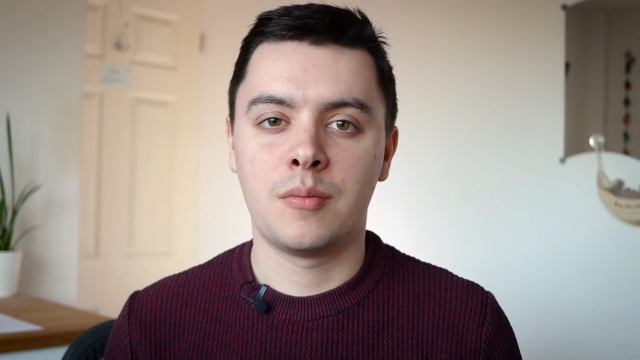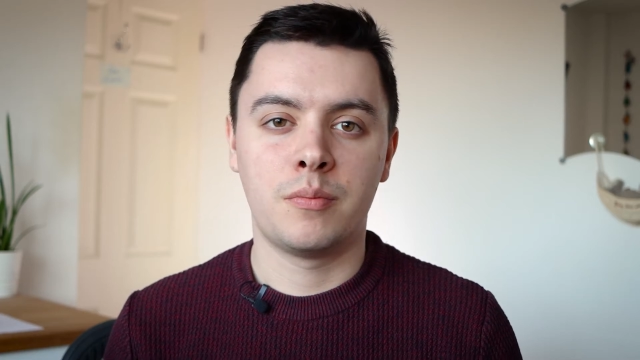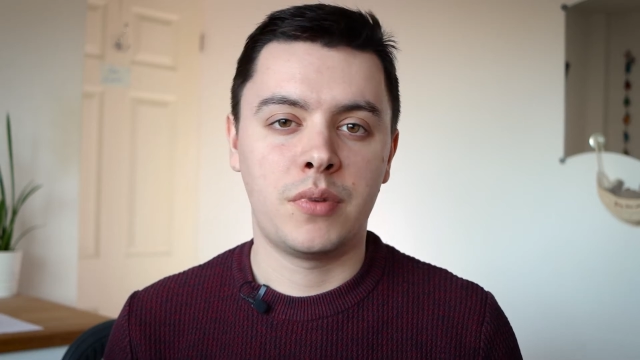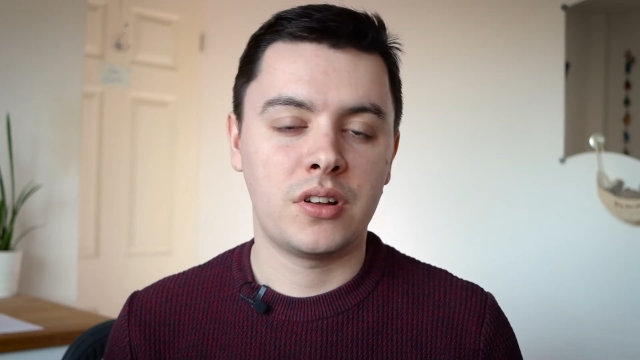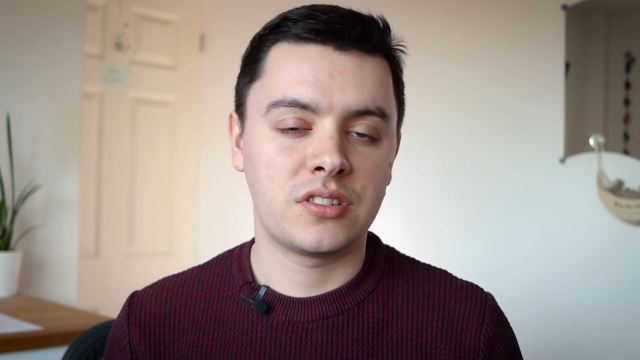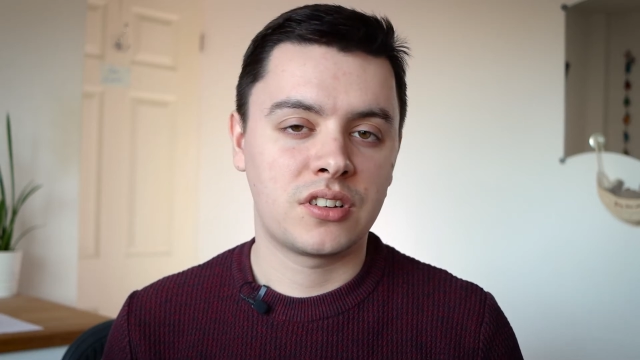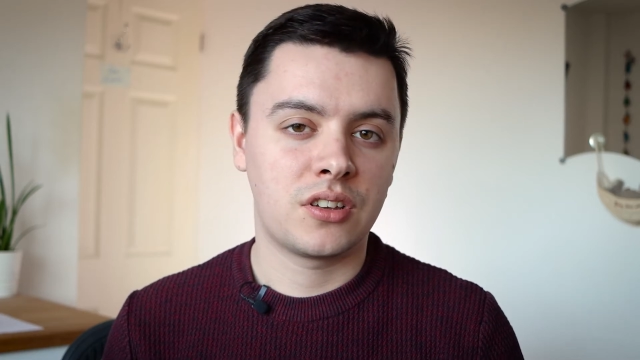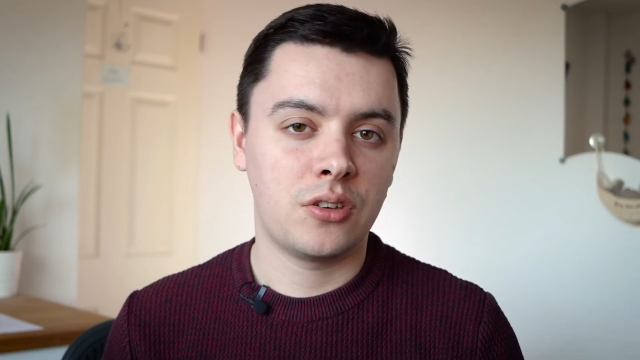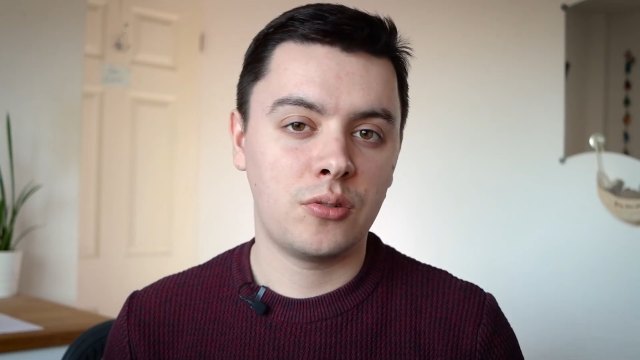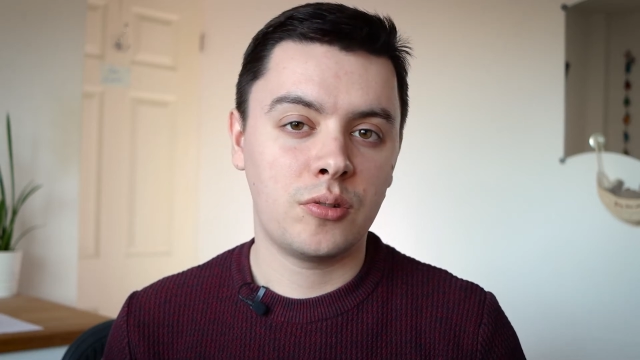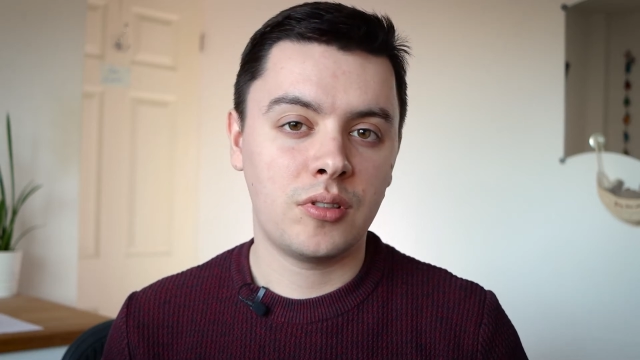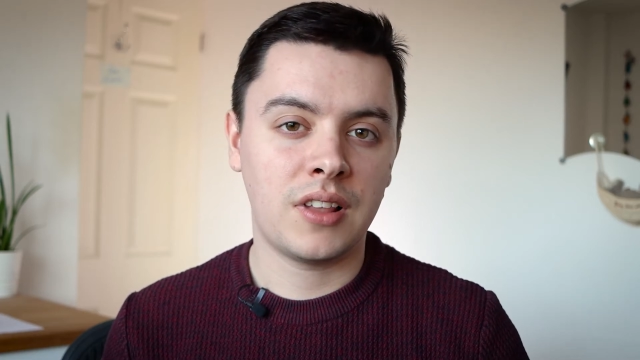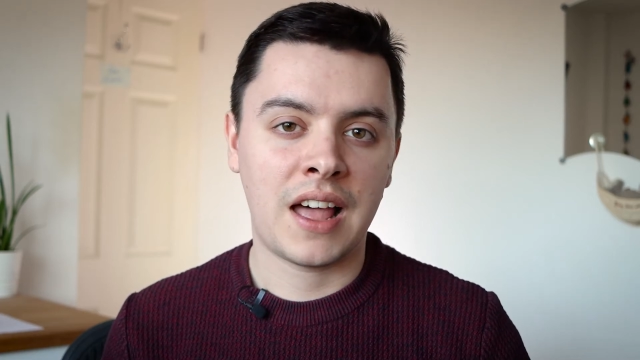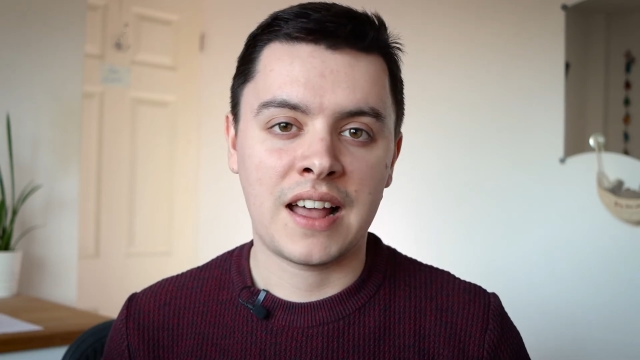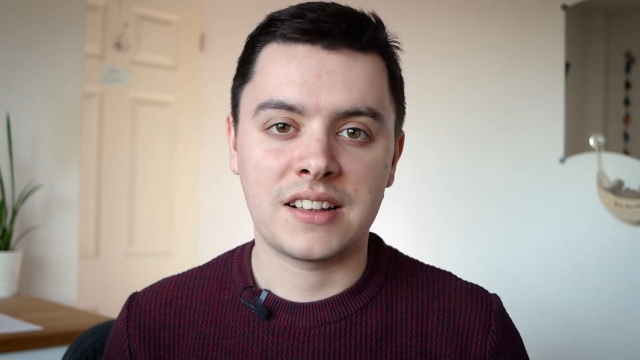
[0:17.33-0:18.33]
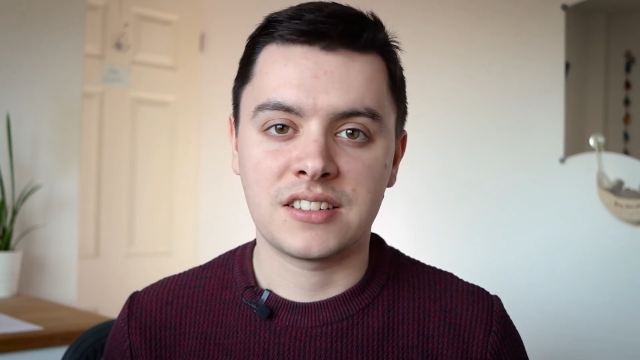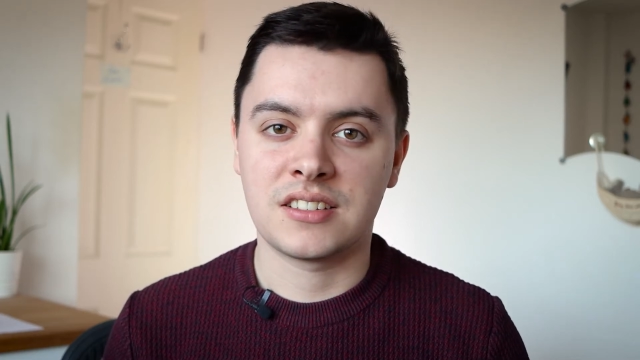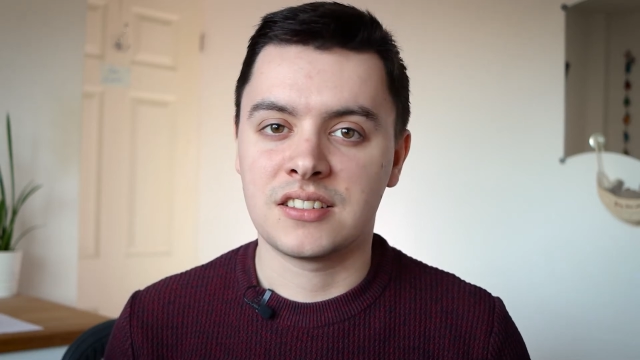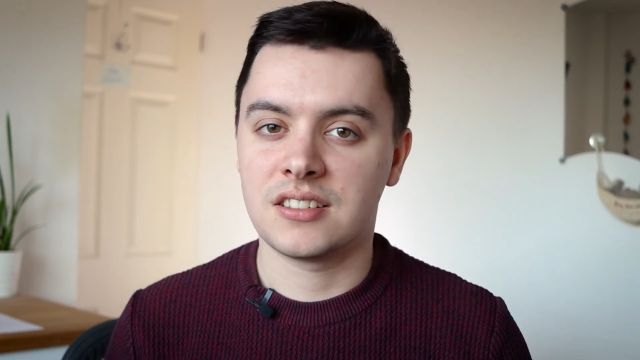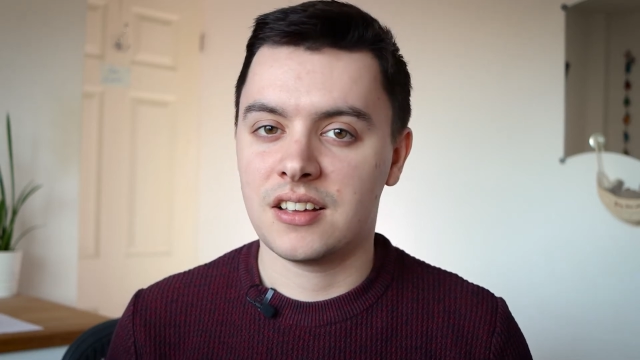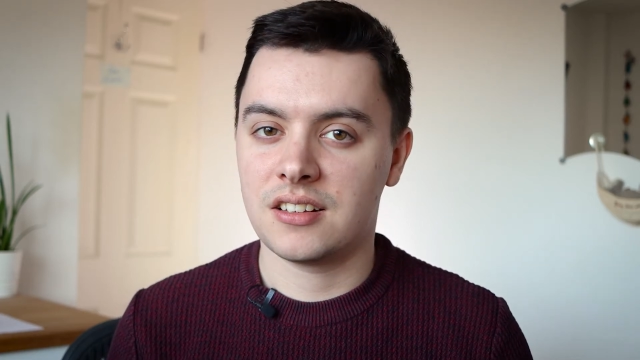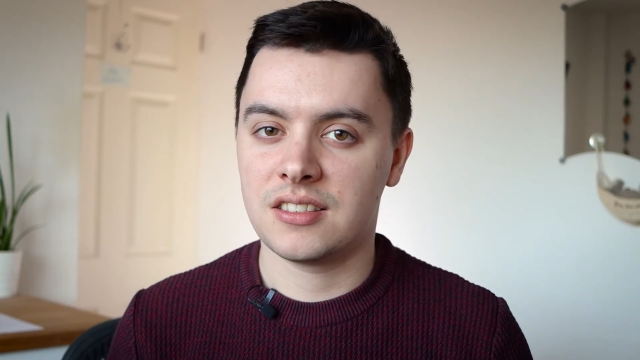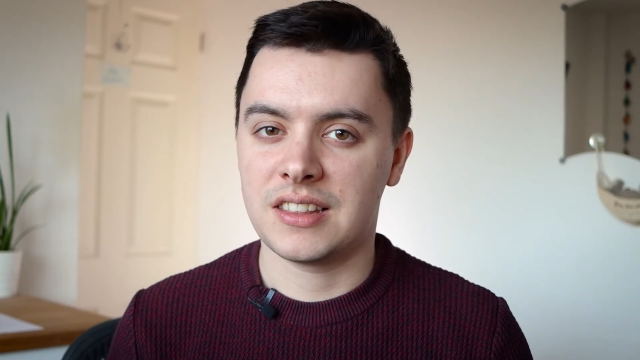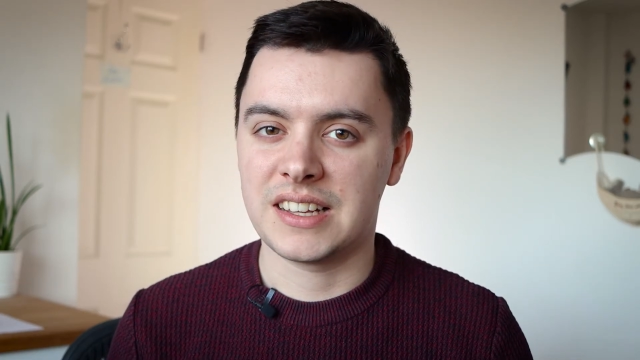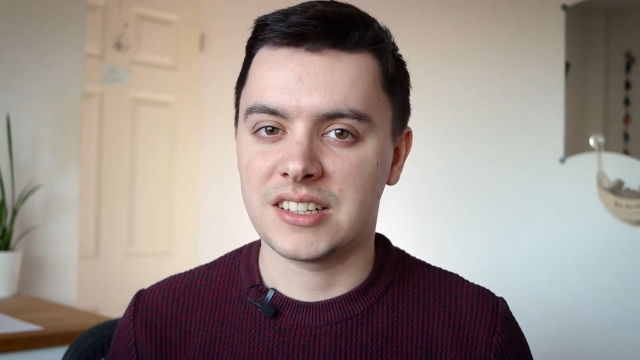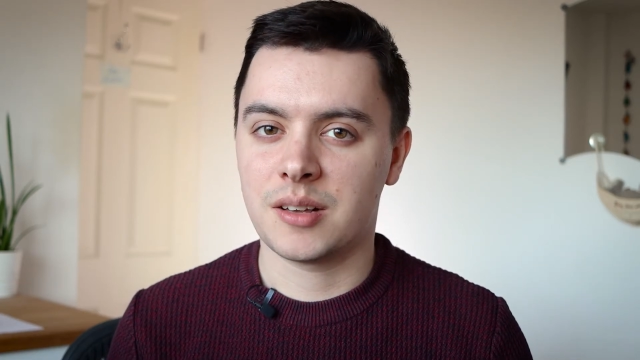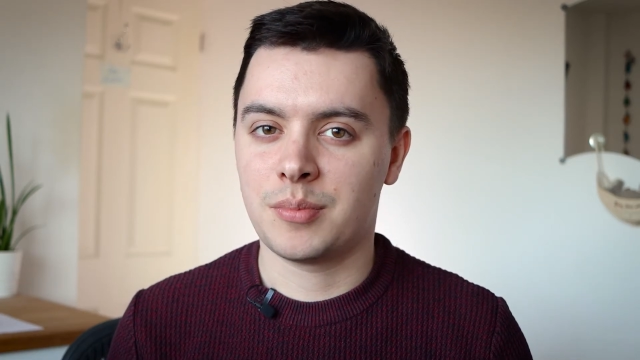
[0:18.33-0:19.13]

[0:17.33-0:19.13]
but Google has stirred things